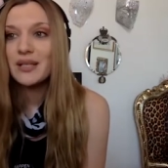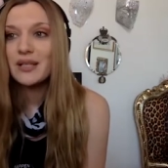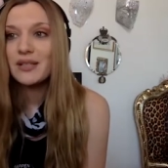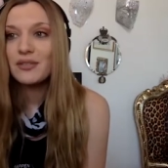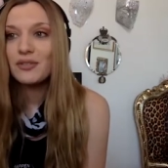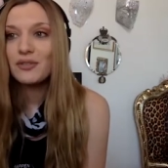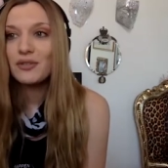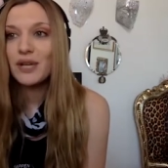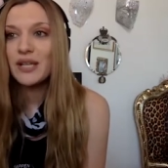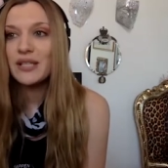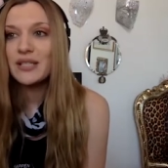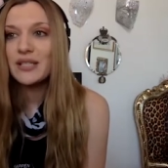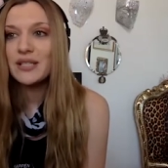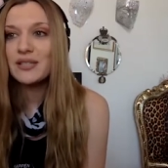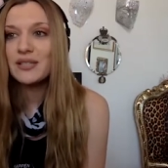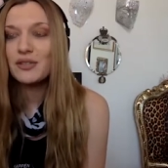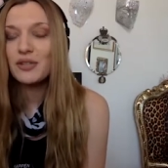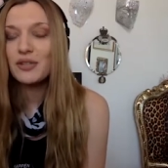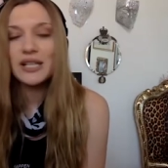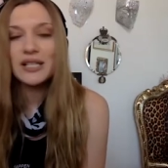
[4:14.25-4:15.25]
trying
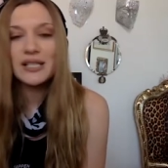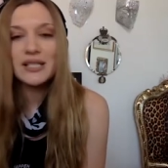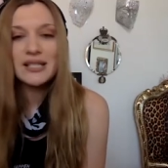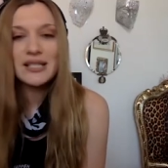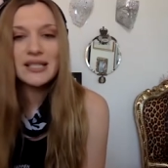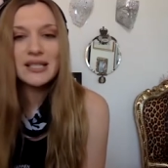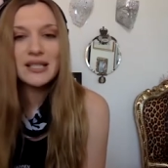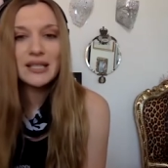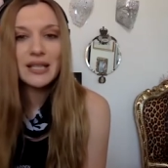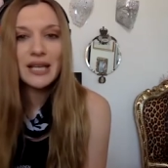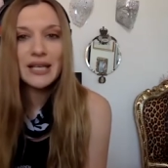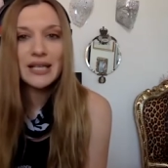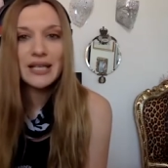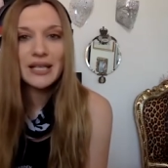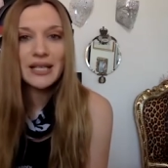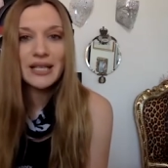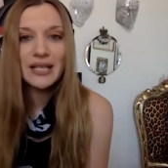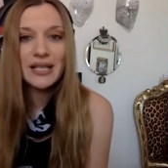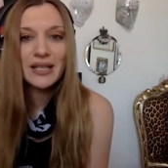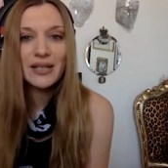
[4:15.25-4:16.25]
to trying to see the light
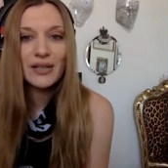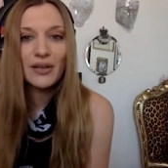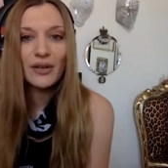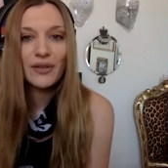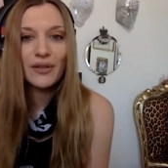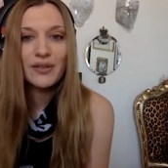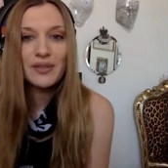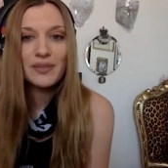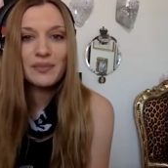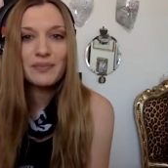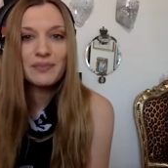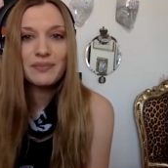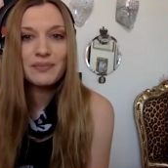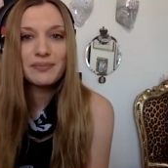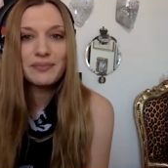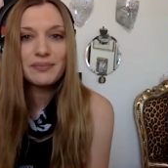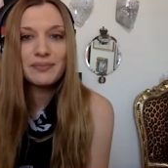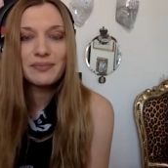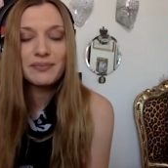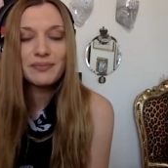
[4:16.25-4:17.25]
in in all this
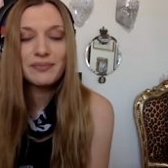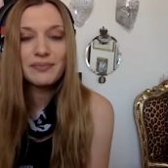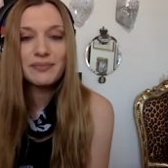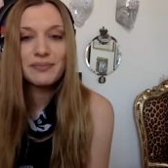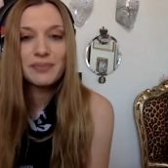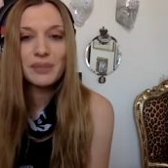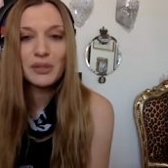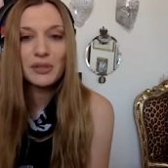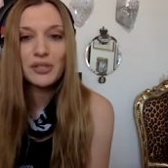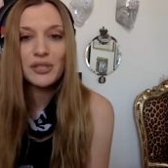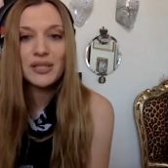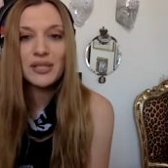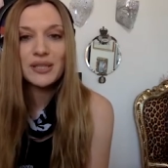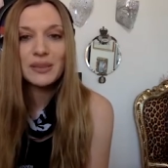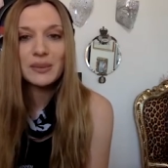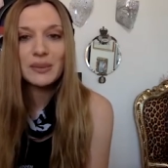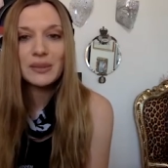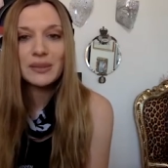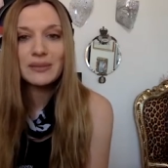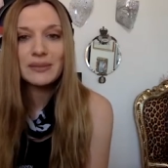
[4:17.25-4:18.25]
bullshit that
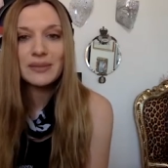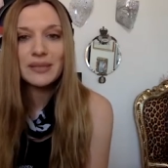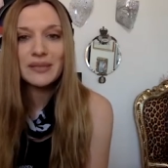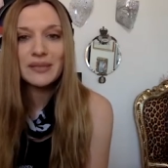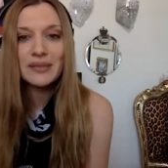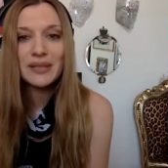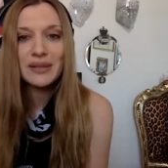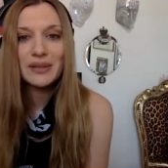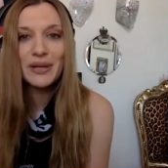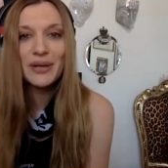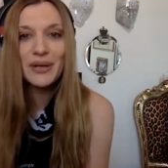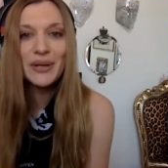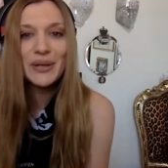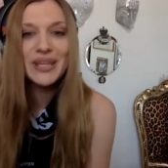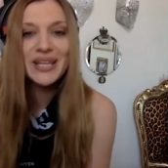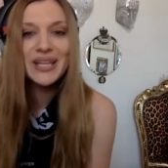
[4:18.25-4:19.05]
we're living through